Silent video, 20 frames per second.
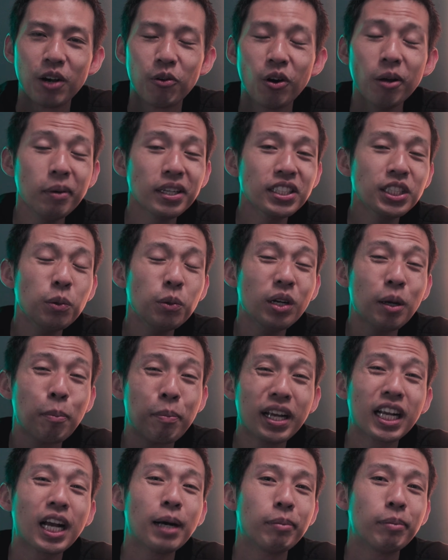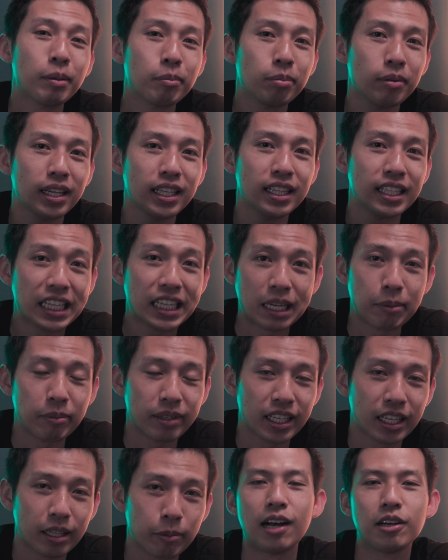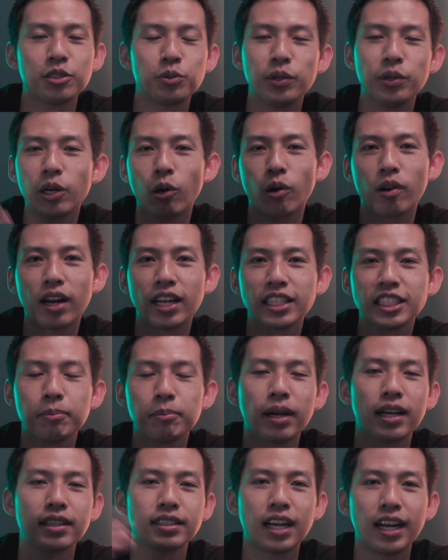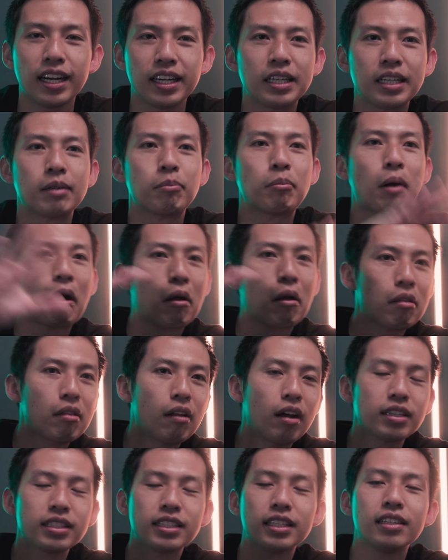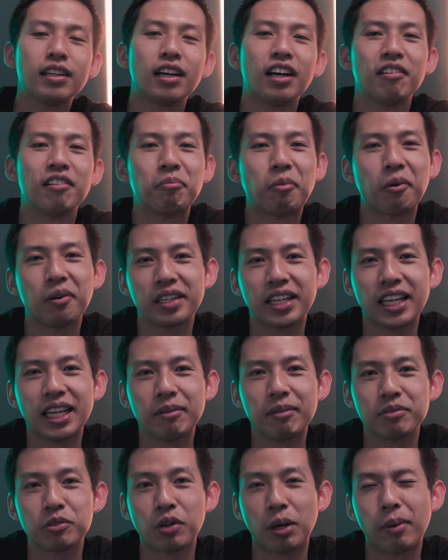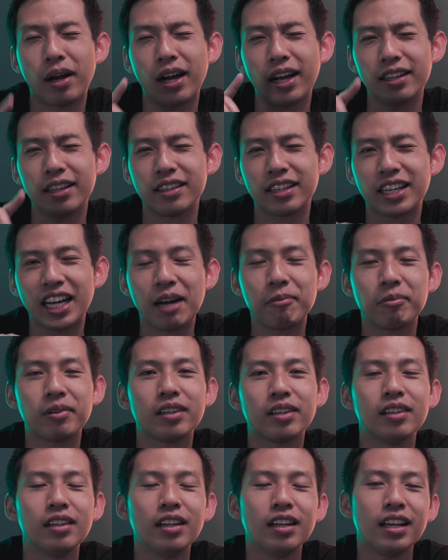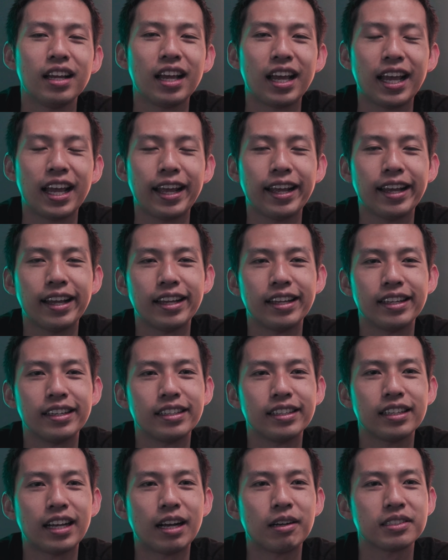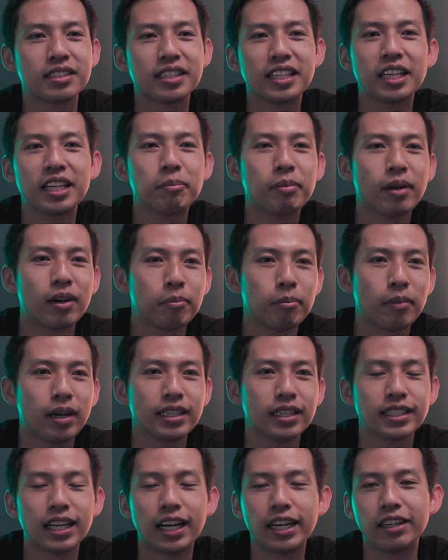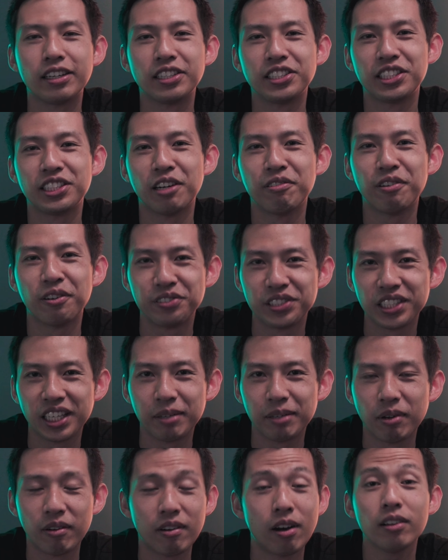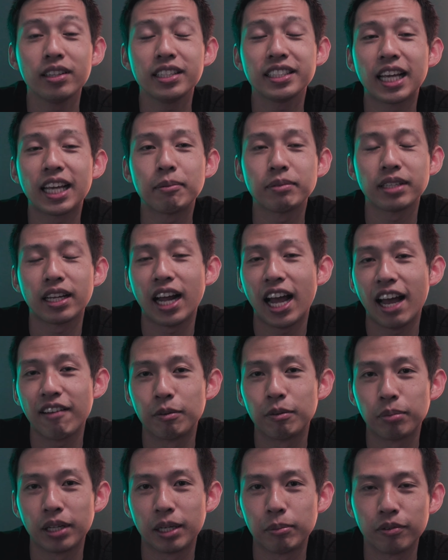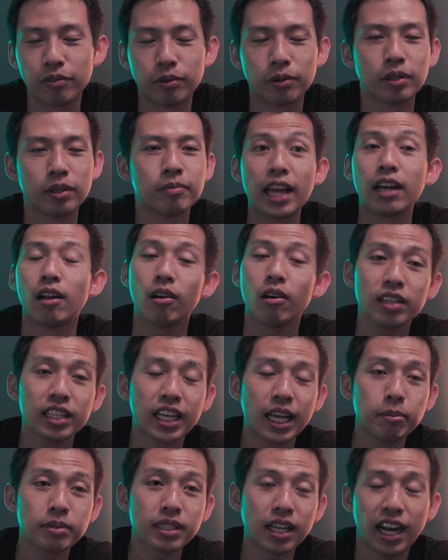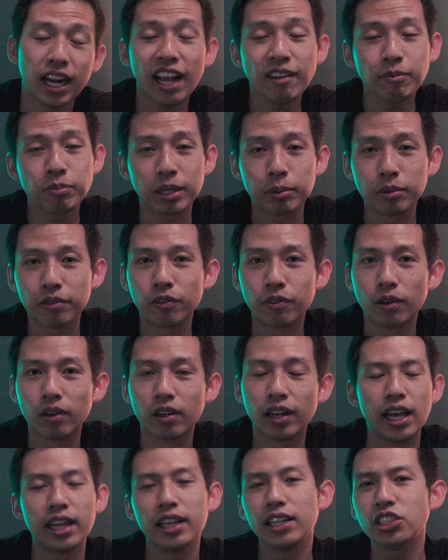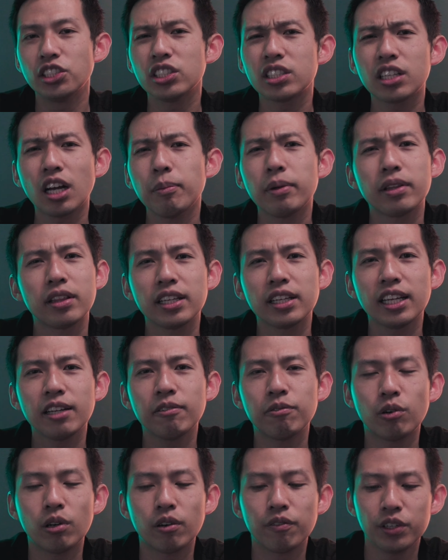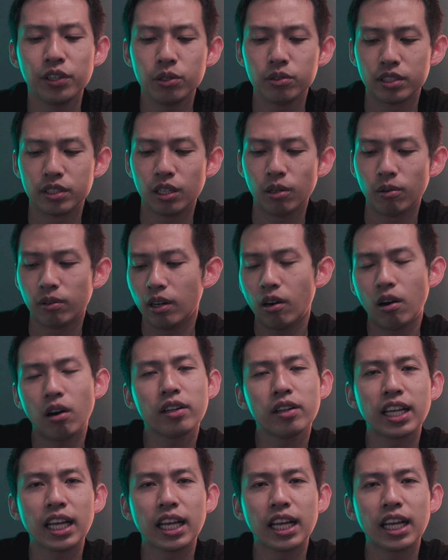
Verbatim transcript: What makes you want to pick up and play the game again? I was reorganizing my entire closet of board games right behind the camera and I was thinking about my entire shelf of shame of all these games that I haven't played before and all the games that I have played before. And it just got me thinking for reviews, you know, there are